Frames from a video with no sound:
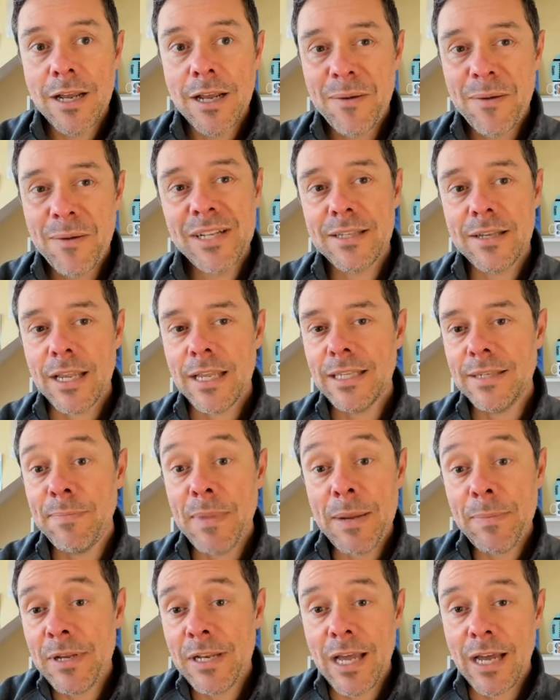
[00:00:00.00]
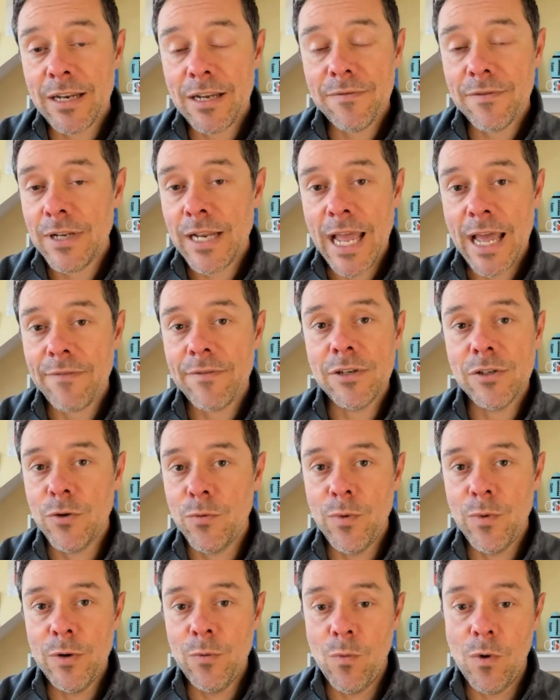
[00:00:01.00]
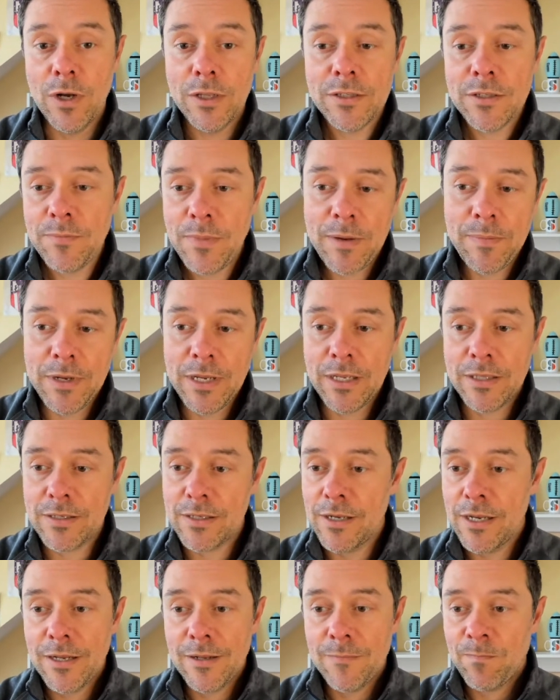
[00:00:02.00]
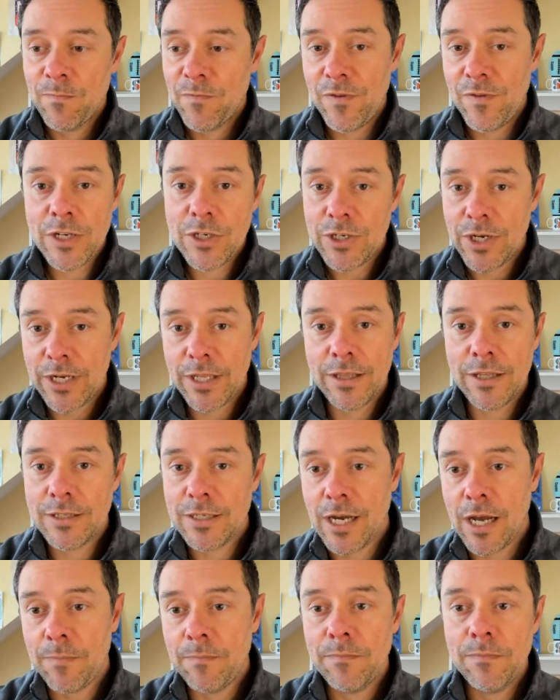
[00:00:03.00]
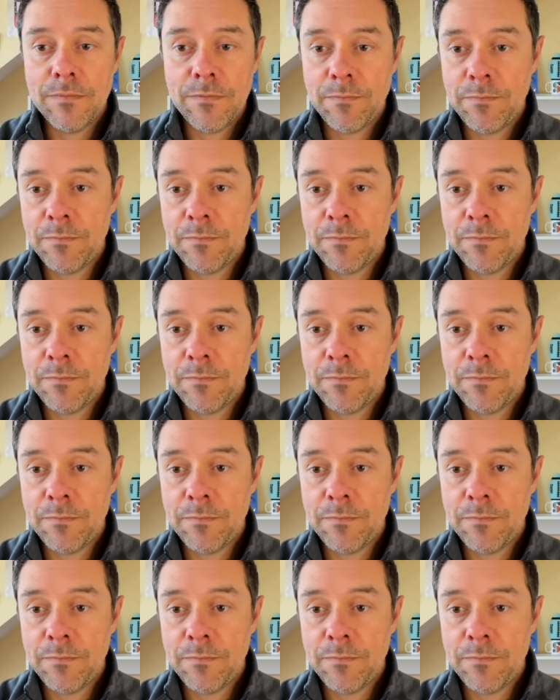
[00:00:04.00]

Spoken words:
But it's maybe not even having to win once. Maybe it's finishing in the top